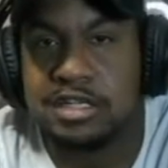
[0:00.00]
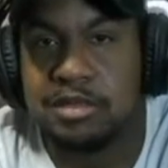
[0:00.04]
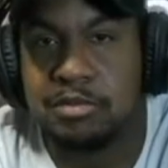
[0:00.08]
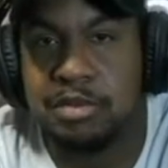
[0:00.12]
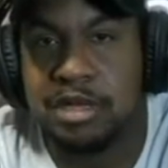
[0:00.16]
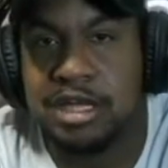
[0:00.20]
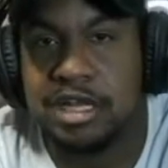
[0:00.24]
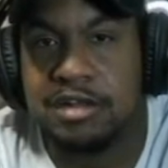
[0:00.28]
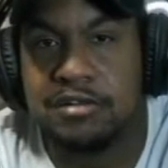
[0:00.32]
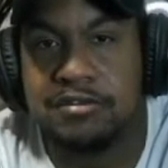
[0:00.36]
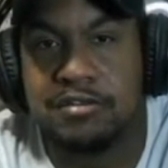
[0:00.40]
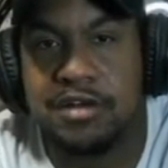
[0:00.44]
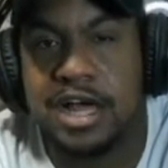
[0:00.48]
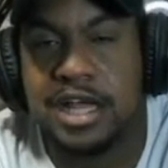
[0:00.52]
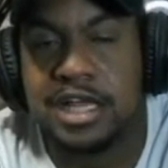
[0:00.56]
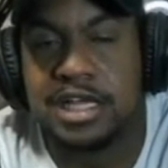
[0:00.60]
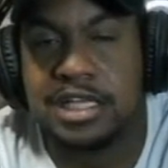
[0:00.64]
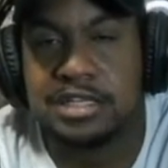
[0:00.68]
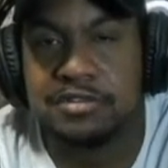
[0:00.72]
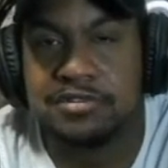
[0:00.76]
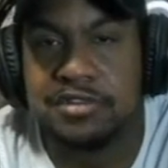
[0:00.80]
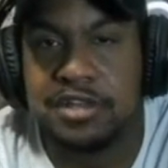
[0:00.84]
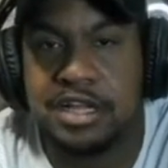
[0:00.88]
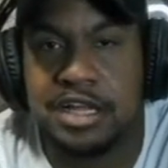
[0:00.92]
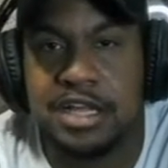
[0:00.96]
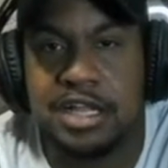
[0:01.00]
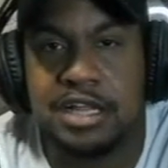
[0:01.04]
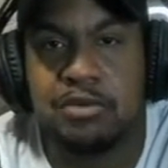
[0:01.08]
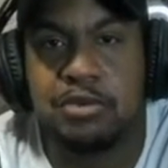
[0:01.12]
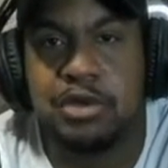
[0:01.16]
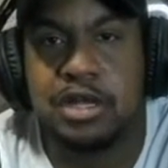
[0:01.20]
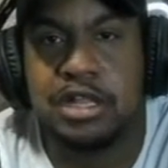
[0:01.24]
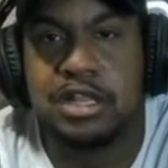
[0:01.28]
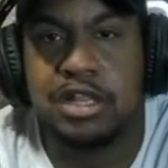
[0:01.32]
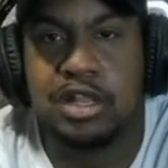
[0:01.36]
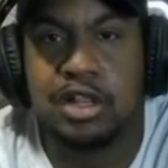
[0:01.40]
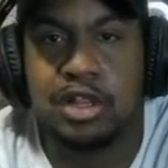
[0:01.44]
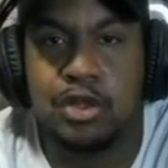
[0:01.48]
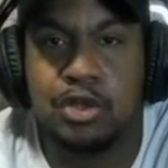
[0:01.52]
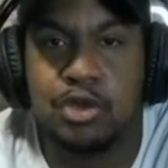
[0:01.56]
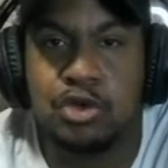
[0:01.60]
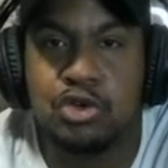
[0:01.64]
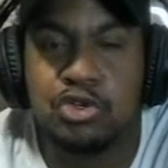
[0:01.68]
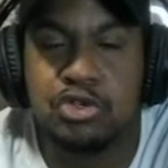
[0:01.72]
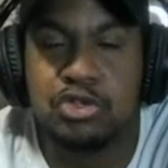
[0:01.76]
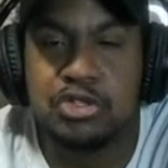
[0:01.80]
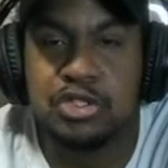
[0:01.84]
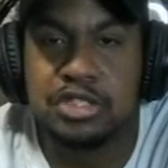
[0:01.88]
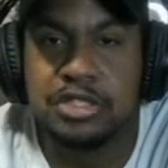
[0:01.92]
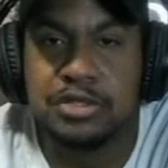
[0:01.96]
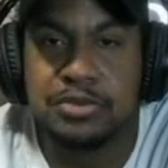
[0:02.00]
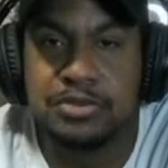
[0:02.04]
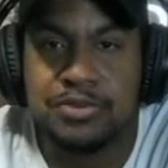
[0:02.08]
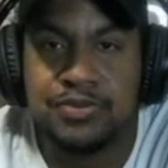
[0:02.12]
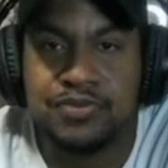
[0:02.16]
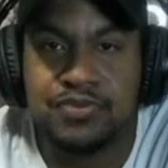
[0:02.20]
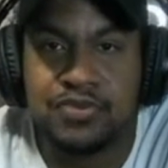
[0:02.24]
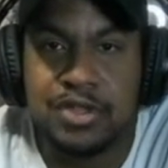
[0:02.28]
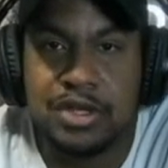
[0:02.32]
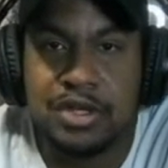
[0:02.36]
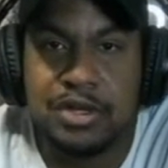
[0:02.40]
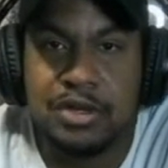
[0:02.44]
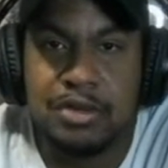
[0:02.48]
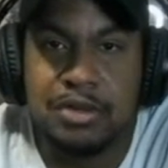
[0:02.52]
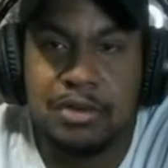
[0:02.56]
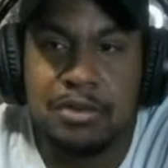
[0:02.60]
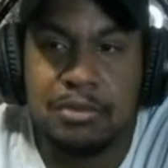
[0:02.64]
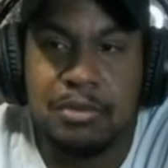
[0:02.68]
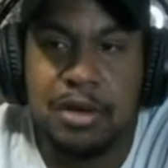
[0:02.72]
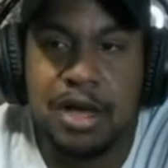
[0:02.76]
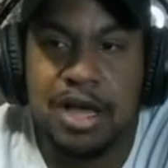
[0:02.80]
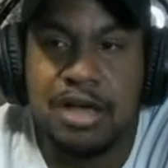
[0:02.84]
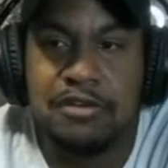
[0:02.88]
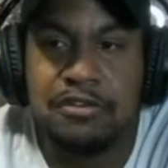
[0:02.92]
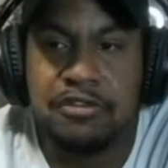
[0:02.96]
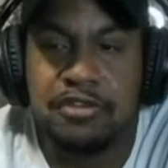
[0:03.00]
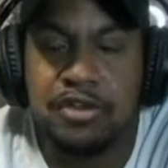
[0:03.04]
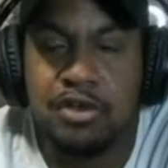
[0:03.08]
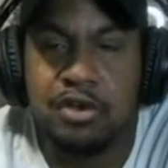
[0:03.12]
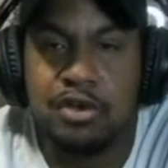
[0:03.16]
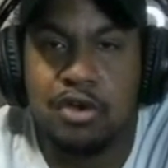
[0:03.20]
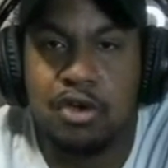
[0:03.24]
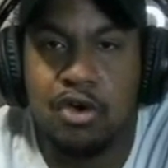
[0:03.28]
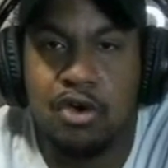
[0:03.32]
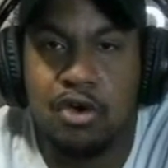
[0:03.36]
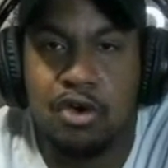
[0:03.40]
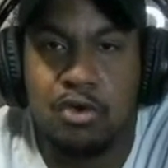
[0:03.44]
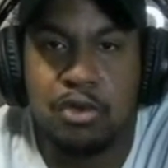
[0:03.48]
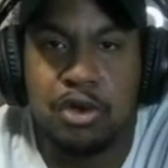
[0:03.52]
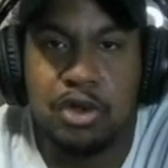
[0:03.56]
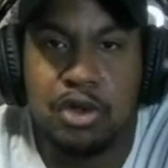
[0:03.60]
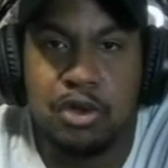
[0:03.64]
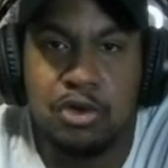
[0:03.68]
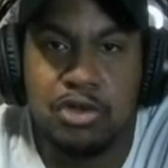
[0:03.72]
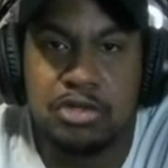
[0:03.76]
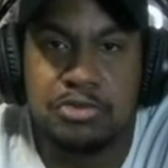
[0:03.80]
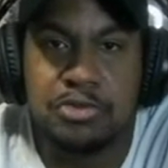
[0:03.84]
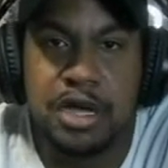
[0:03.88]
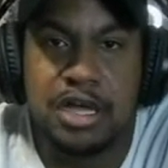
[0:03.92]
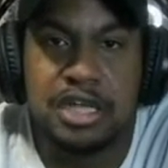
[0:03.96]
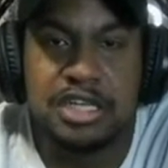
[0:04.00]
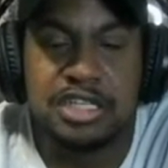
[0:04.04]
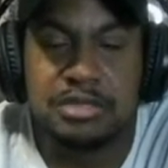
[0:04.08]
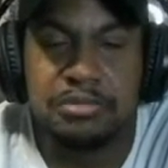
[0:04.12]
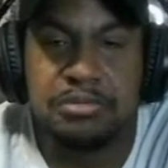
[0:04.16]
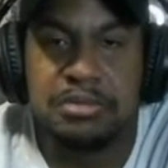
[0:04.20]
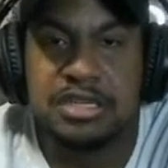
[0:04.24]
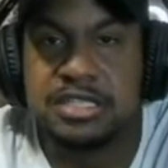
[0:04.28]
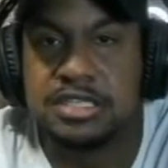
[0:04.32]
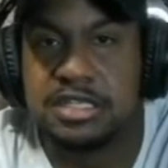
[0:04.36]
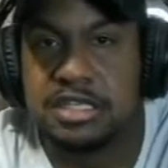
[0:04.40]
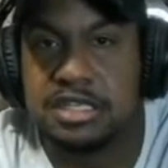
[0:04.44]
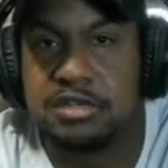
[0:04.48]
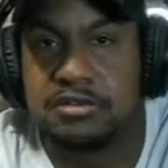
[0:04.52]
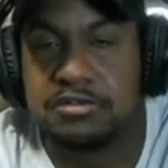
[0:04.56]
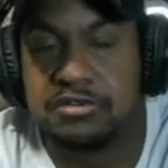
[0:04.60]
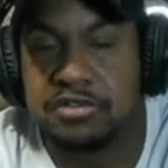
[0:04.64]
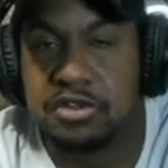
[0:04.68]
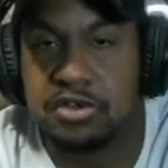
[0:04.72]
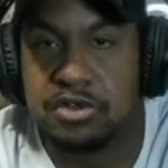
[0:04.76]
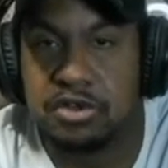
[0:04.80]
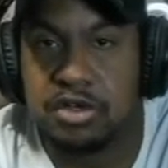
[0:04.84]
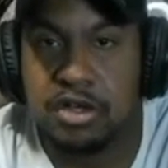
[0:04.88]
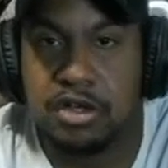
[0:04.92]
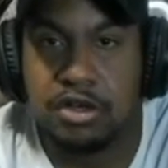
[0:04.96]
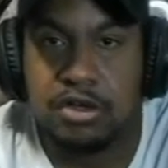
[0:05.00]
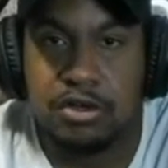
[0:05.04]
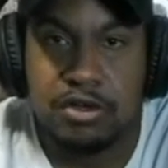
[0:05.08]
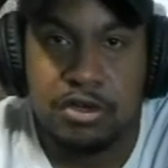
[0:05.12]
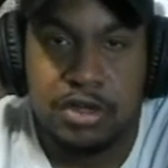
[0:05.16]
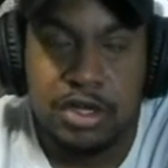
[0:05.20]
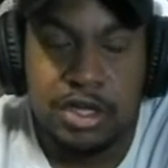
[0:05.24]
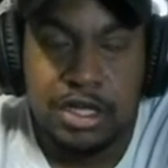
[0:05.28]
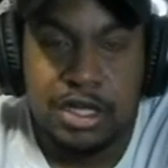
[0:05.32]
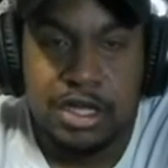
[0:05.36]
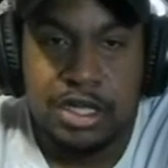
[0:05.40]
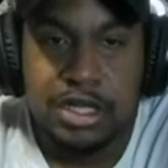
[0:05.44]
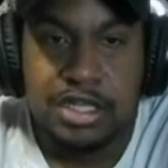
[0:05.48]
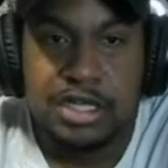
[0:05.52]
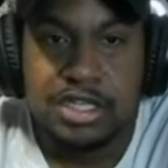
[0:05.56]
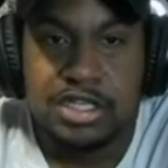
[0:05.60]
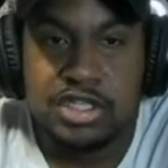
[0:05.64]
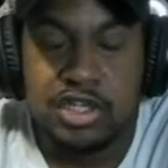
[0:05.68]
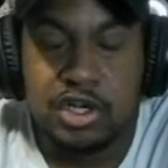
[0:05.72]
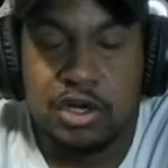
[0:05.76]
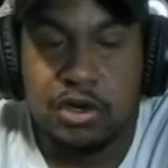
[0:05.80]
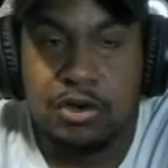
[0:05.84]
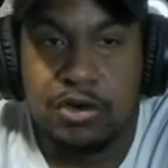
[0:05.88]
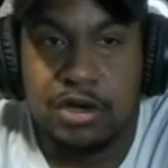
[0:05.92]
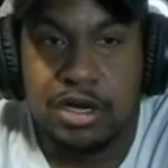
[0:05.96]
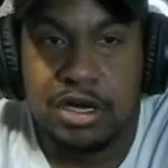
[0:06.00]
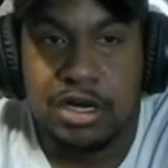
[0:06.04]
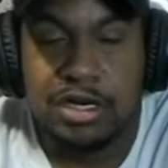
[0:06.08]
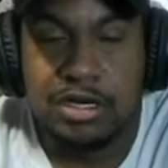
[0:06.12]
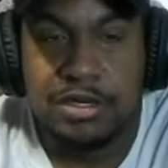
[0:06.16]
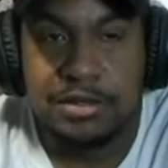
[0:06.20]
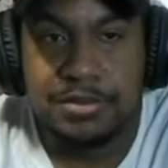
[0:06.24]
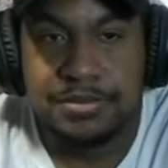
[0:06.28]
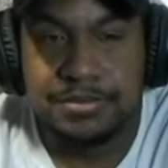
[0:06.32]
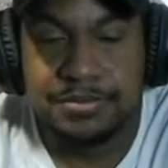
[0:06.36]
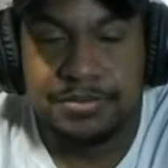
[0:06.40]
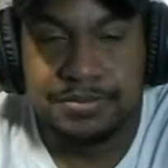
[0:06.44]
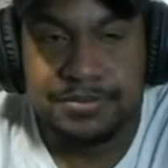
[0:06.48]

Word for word: Being a Vikings fan, we either lose by a field goal or lose by us missing the field goal. So um,